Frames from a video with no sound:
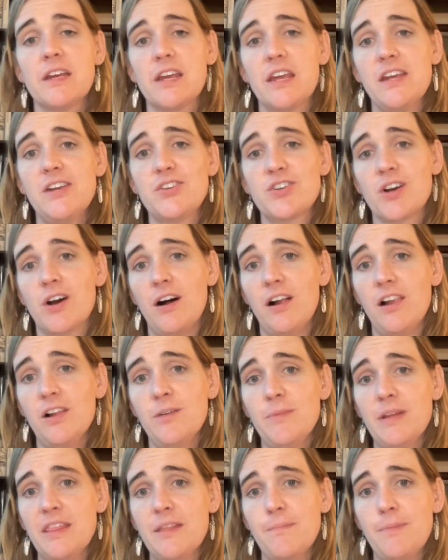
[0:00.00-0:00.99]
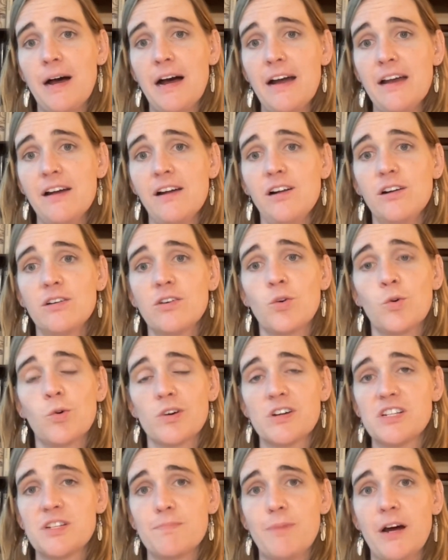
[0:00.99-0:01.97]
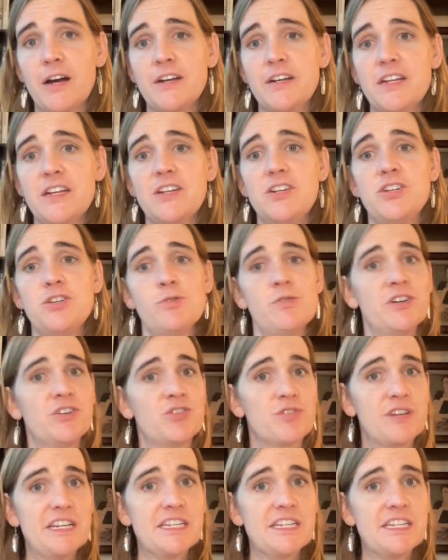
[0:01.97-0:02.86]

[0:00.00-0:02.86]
Each column in the pile corresponded to a tree